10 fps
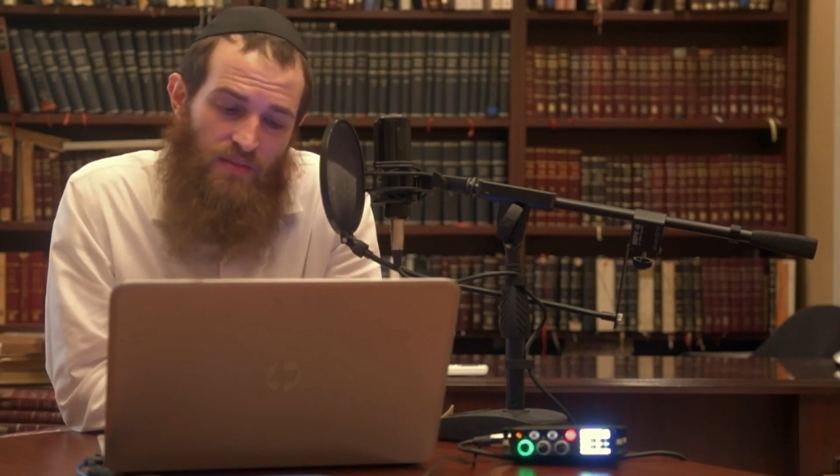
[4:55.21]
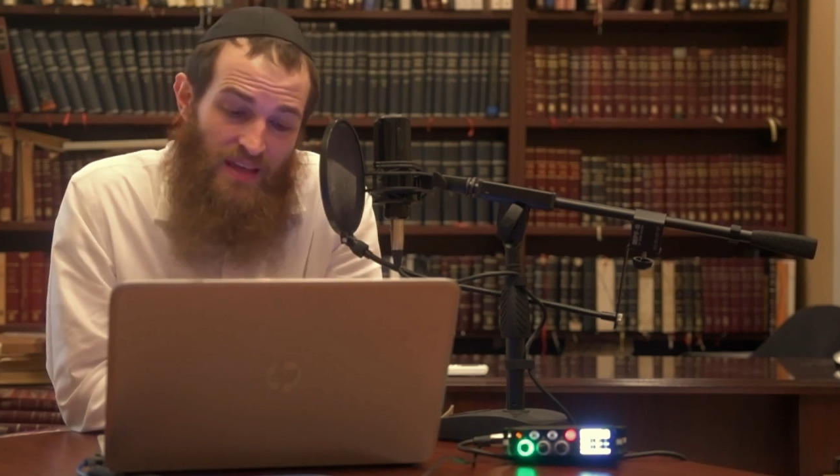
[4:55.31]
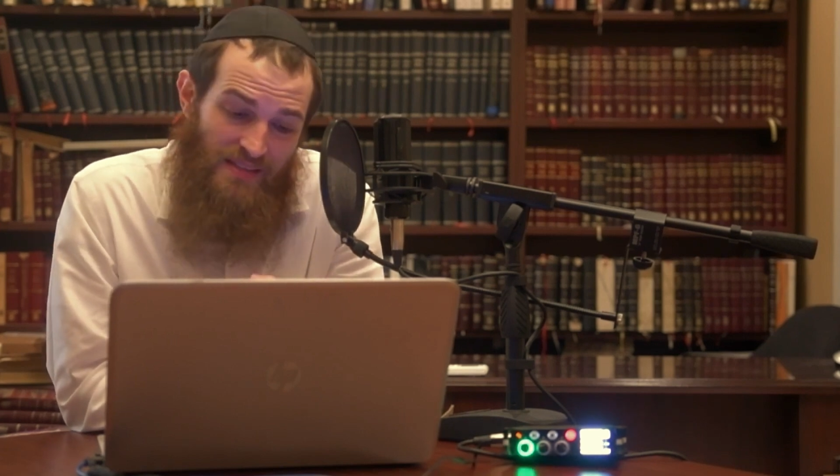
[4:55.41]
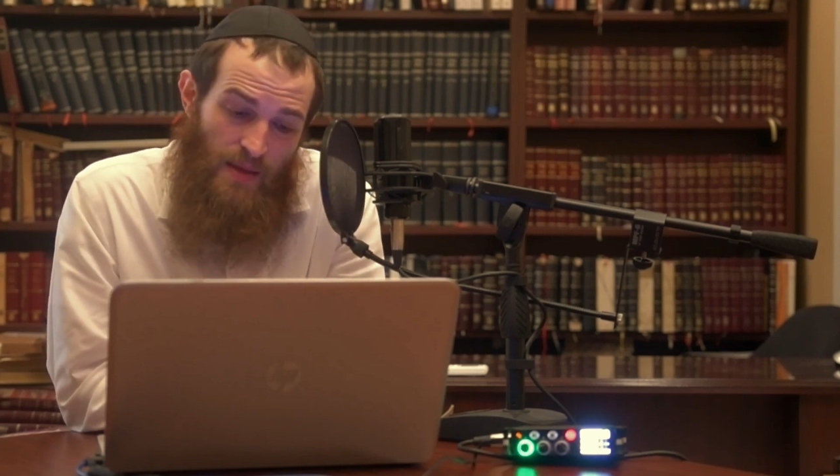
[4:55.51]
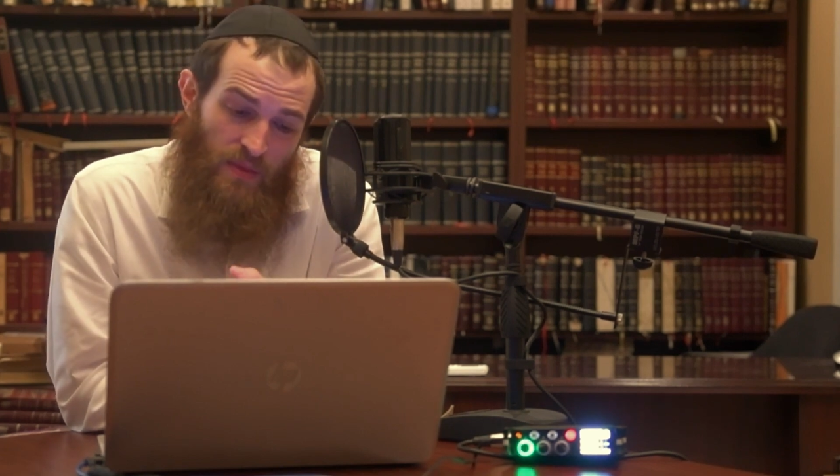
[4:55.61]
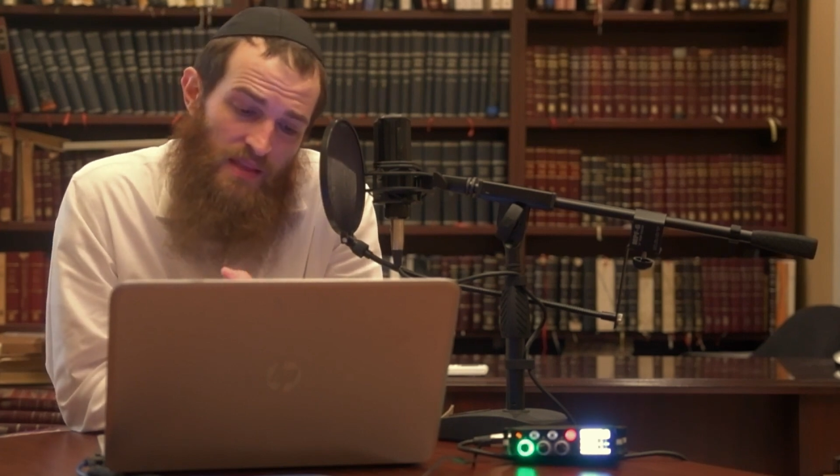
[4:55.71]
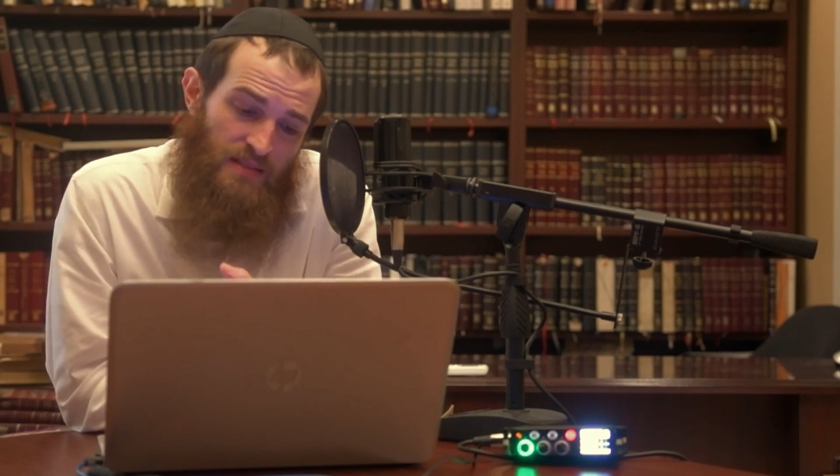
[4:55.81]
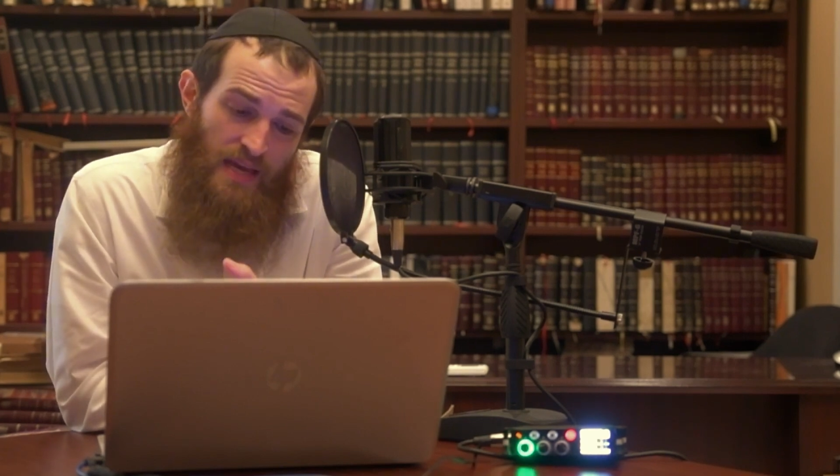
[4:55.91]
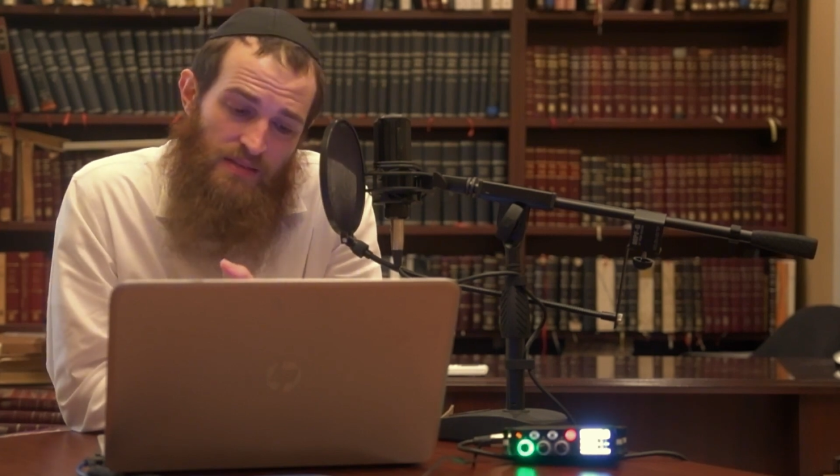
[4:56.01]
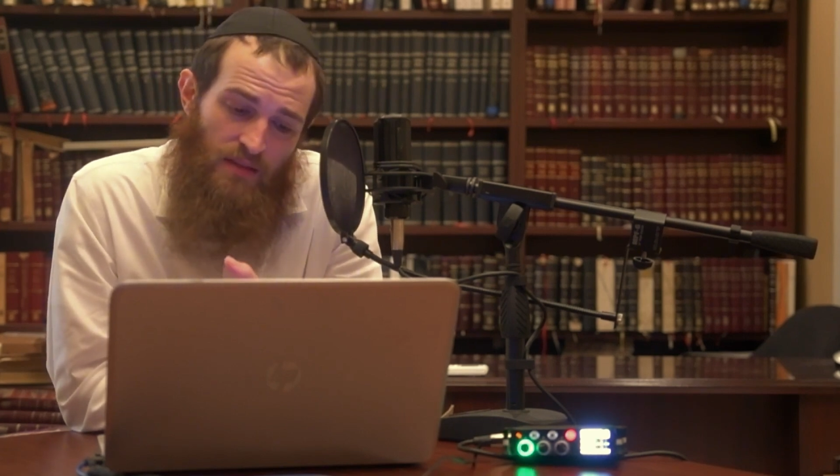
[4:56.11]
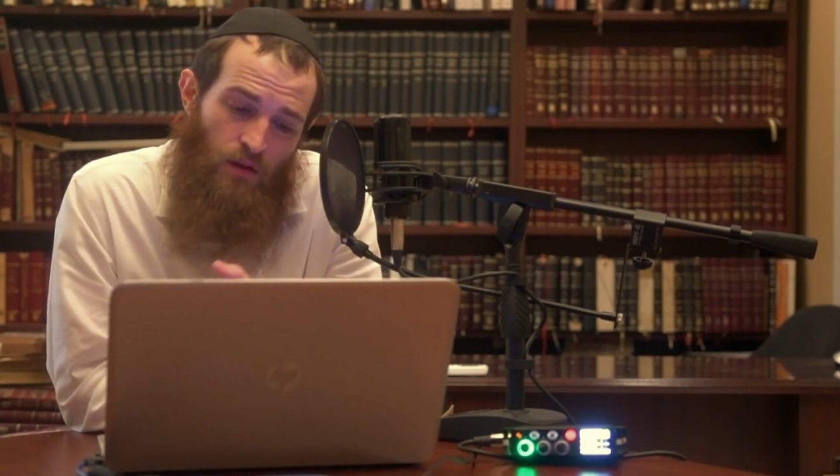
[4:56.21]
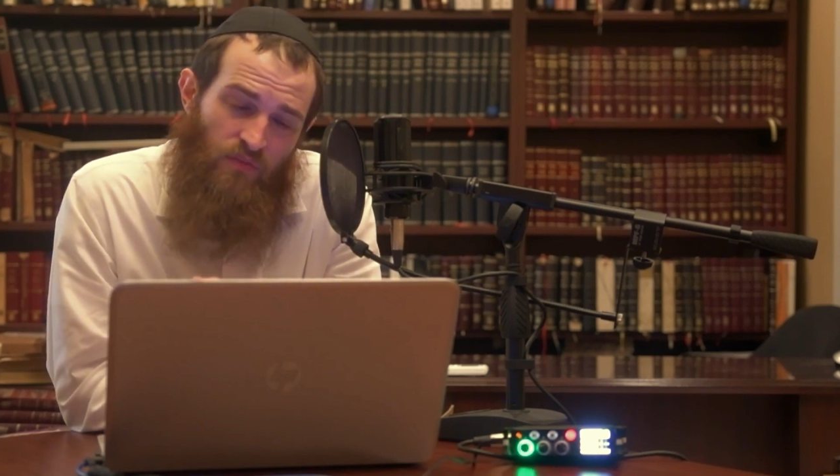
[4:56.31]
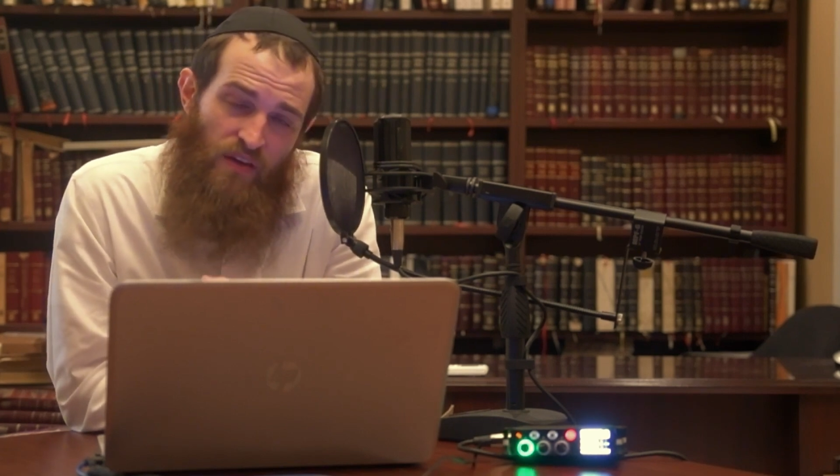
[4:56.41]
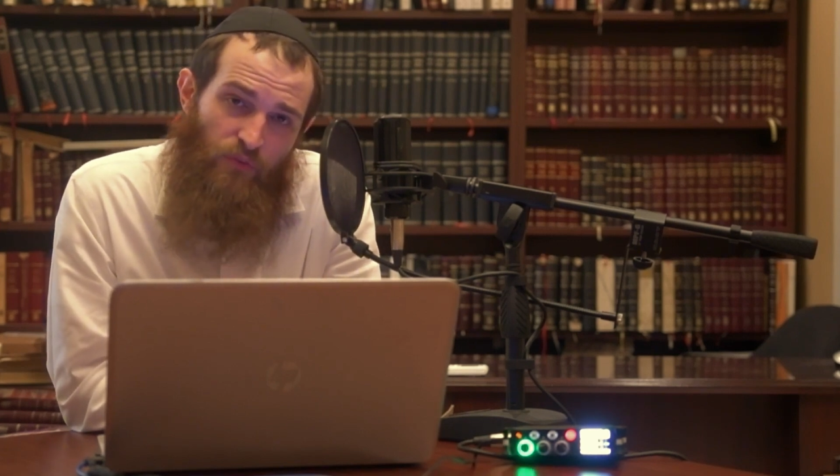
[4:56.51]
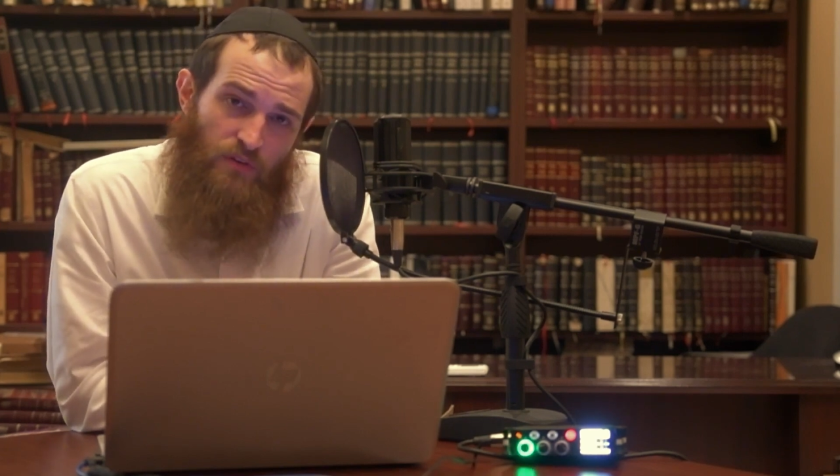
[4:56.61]
That's something that takes a lot
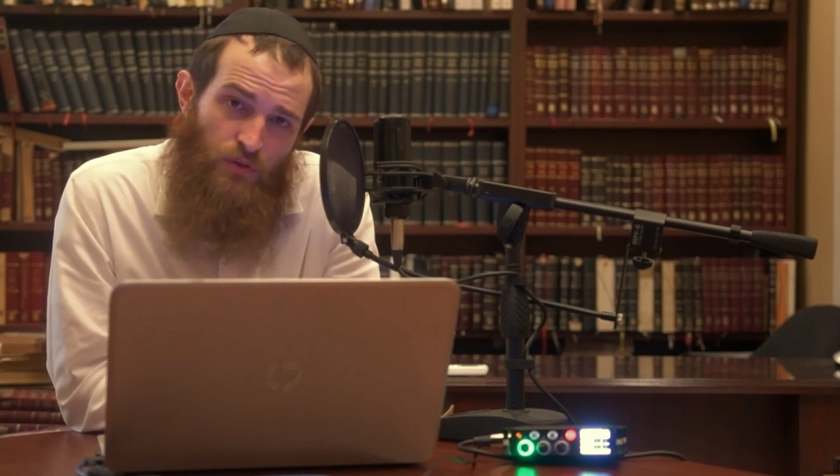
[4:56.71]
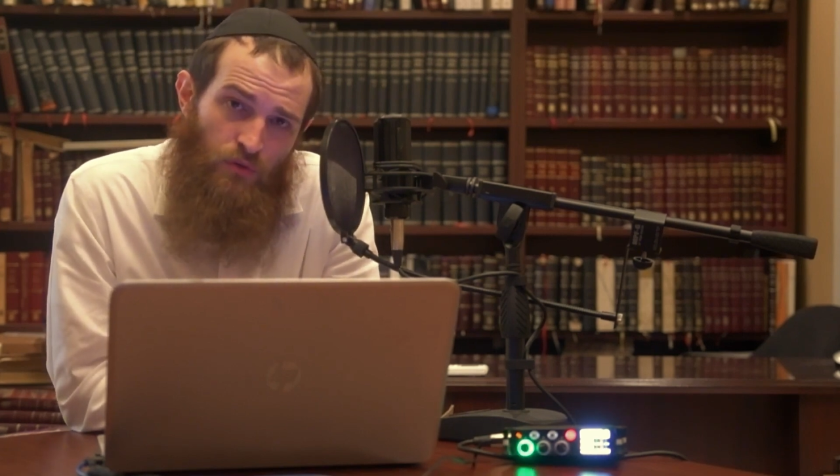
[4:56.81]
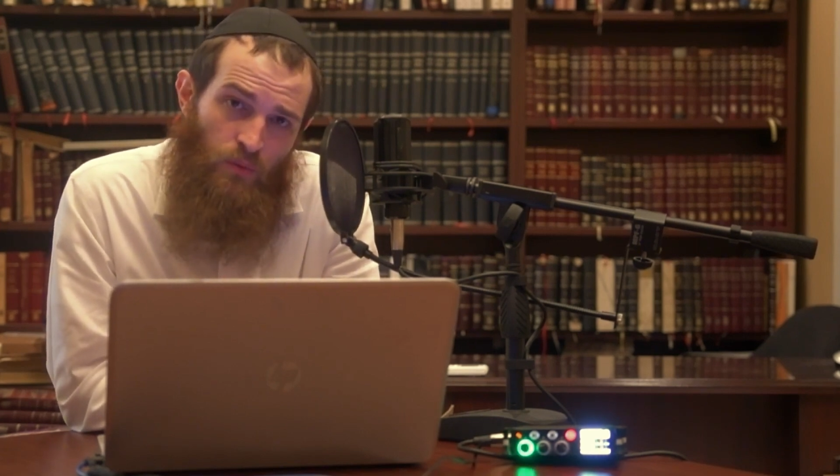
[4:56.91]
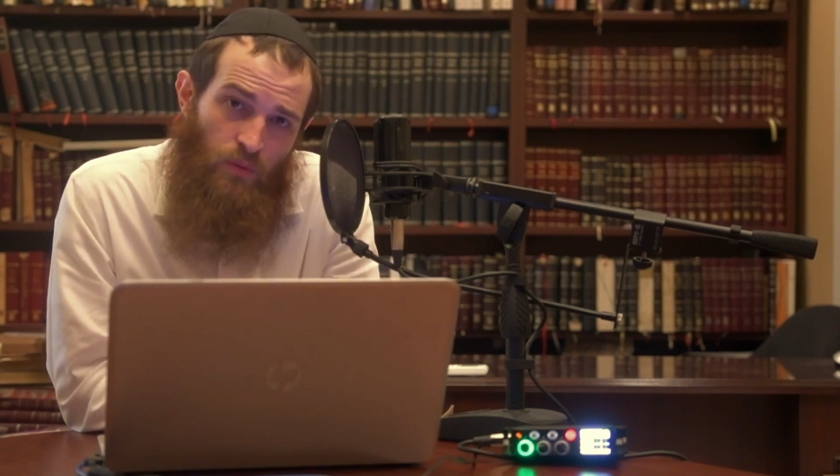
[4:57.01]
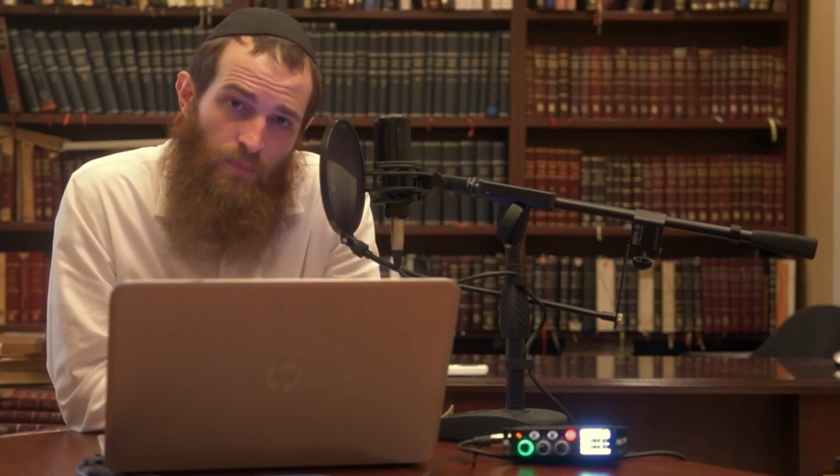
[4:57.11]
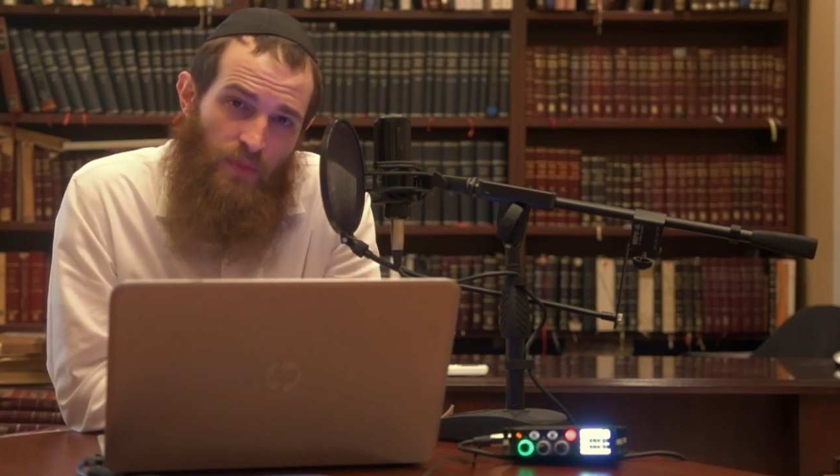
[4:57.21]
of effort too.